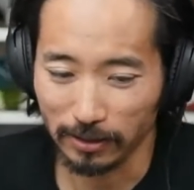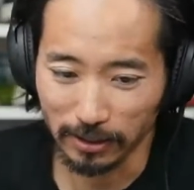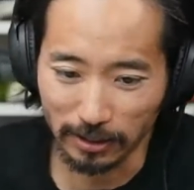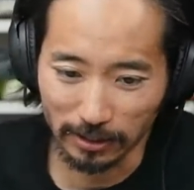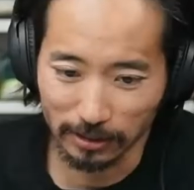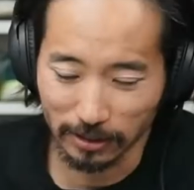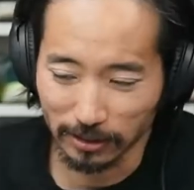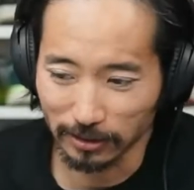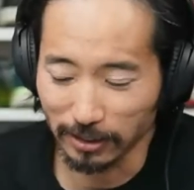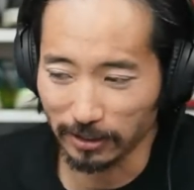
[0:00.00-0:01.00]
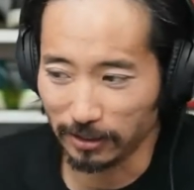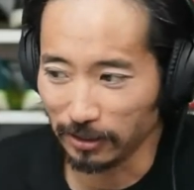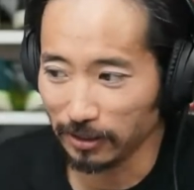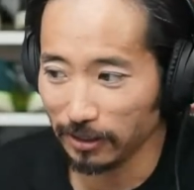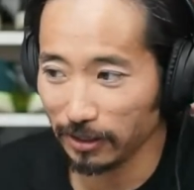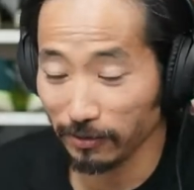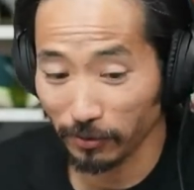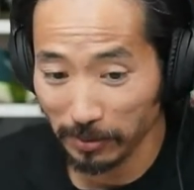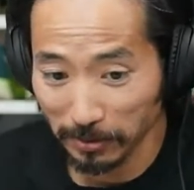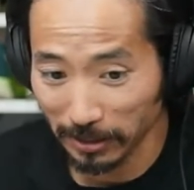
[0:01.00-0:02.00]
I think that like uh,
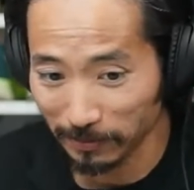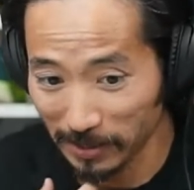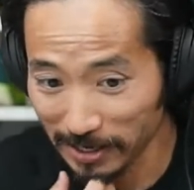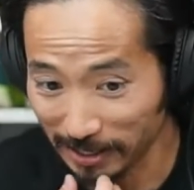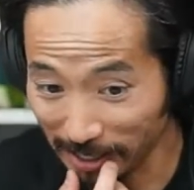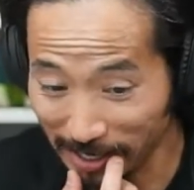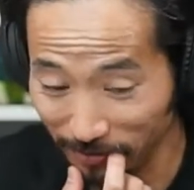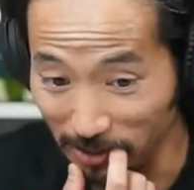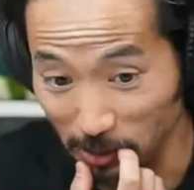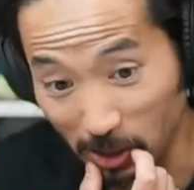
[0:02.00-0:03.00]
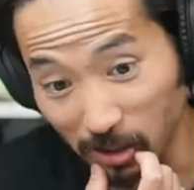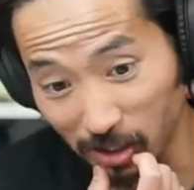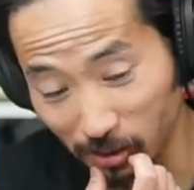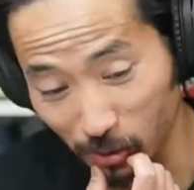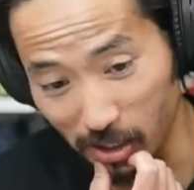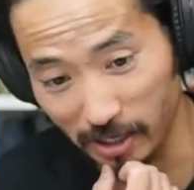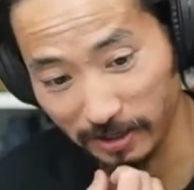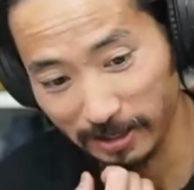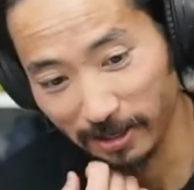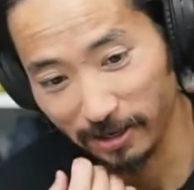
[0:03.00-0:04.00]
for people like me, it kind of is. Here's a story.
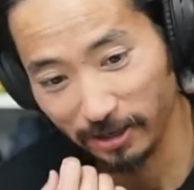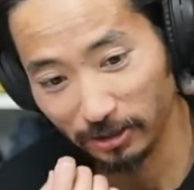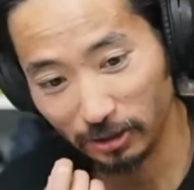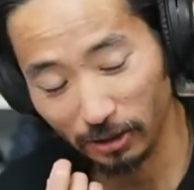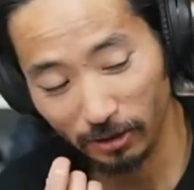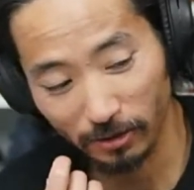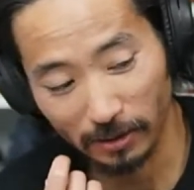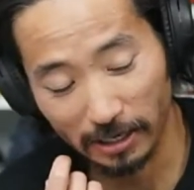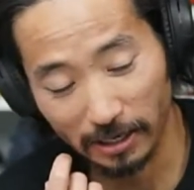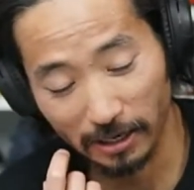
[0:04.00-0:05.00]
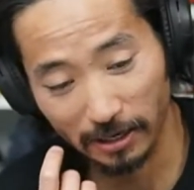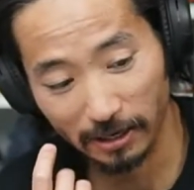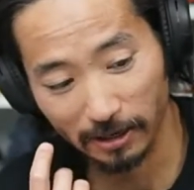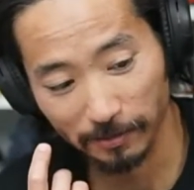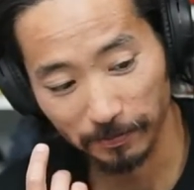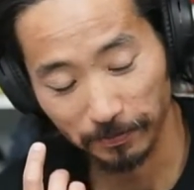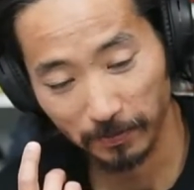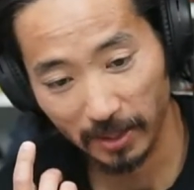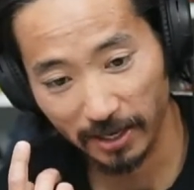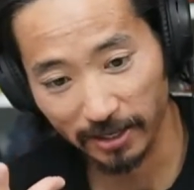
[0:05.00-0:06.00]
So um,
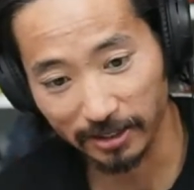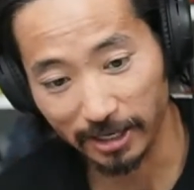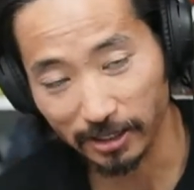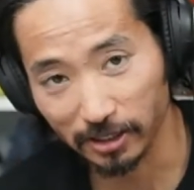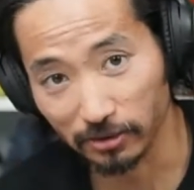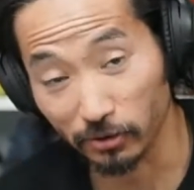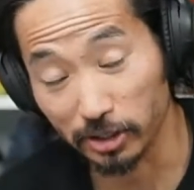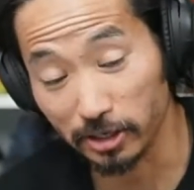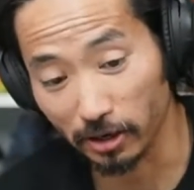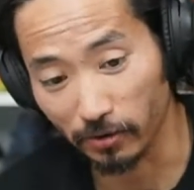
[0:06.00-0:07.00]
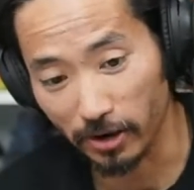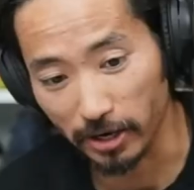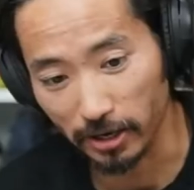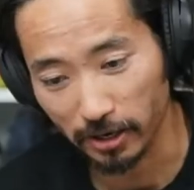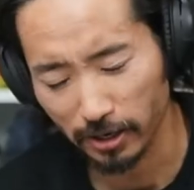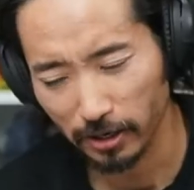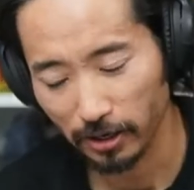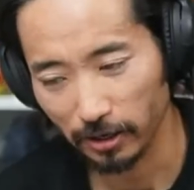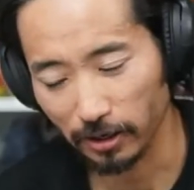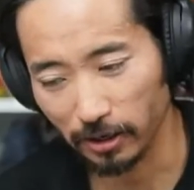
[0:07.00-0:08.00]
in Texas for TRE,
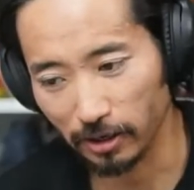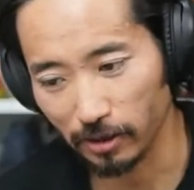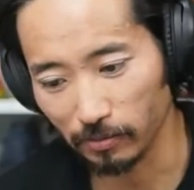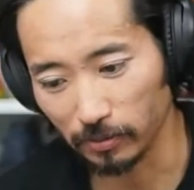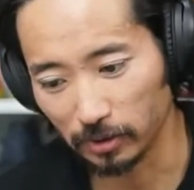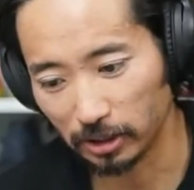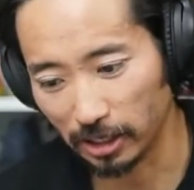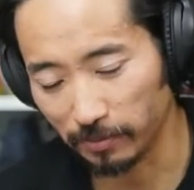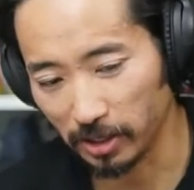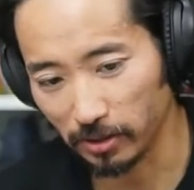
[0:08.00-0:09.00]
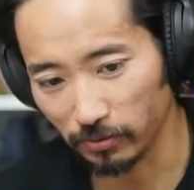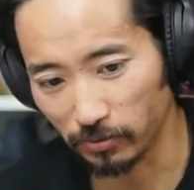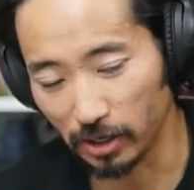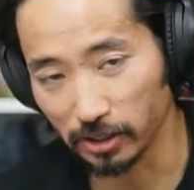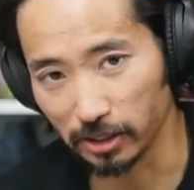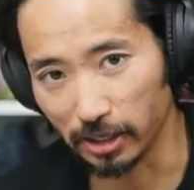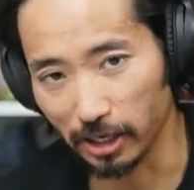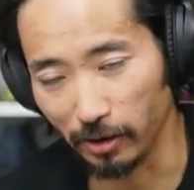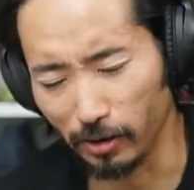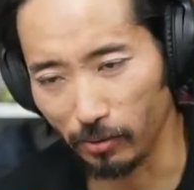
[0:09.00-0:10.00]
um, Tommy Runs and
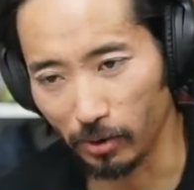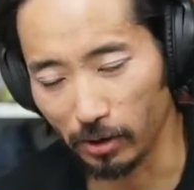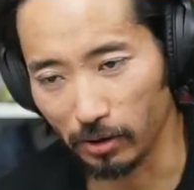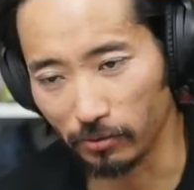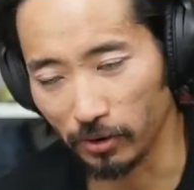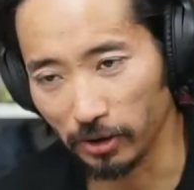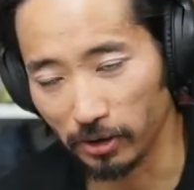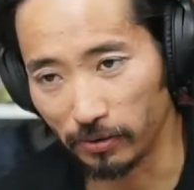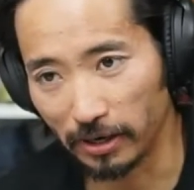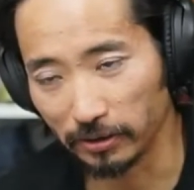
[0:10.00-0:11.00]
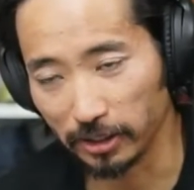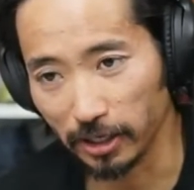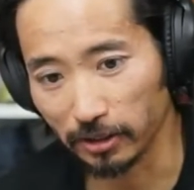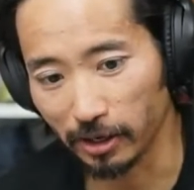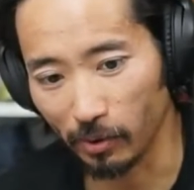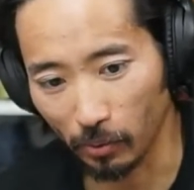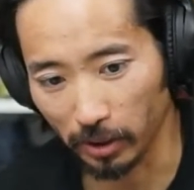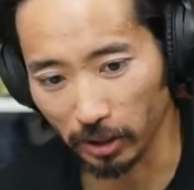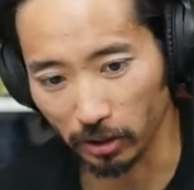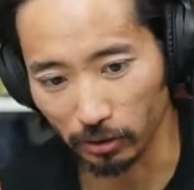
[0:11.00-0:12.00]
I were running around together, and we
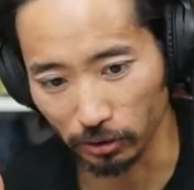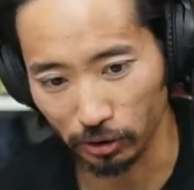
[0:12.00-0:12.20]
wanted to go to